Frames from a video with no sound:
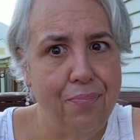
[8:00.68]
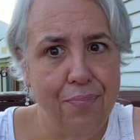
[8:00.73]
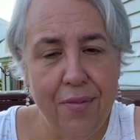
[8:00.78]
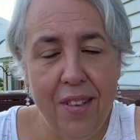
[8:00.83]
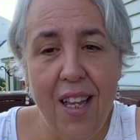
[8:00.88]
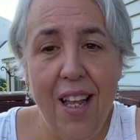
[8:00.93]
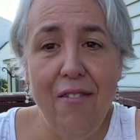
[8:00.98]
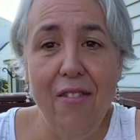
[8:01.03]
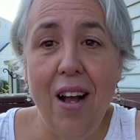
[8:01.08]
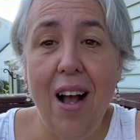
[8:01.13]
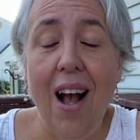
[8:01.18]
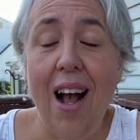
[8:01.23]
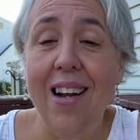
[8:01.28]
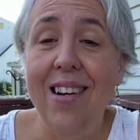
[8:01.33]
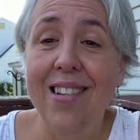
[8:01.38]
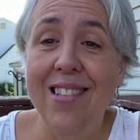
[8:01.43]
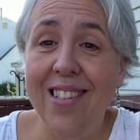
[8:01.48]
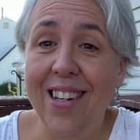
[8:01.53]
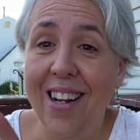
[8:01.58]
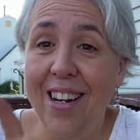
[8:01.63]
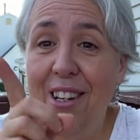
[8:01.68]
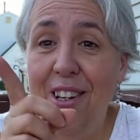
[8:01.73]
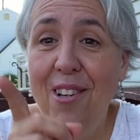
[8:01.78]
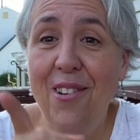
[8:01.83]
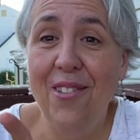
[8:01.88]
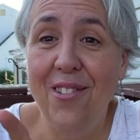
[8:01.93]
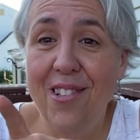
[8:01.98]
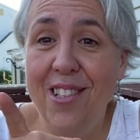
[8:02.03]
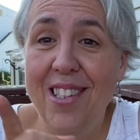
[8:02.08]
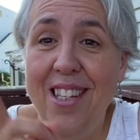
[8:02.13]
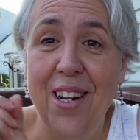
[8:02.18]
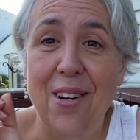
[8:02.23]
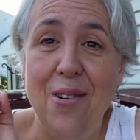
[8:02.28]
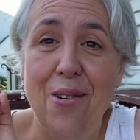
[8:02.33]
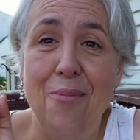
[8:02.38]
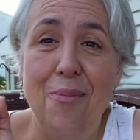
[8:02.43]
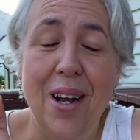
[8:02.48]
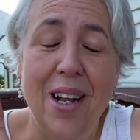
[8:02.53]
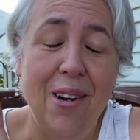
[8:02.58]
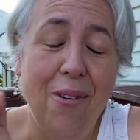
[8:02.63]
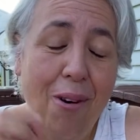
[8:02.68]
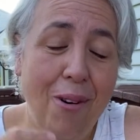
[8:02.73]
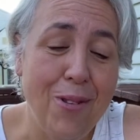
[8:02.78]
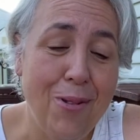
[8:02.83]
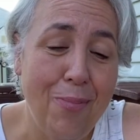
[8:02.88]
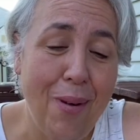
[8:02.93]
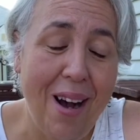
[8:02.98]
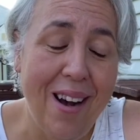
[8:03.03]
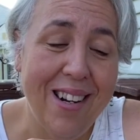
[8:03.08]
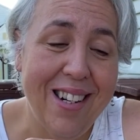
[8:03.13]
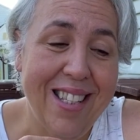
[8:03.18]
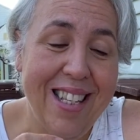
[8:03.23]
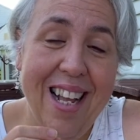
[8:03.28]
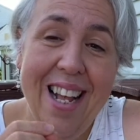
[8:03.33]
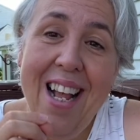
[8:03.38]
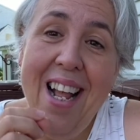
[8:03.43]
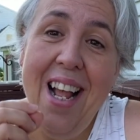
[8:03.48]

Even I just got a cute little set on my calls box.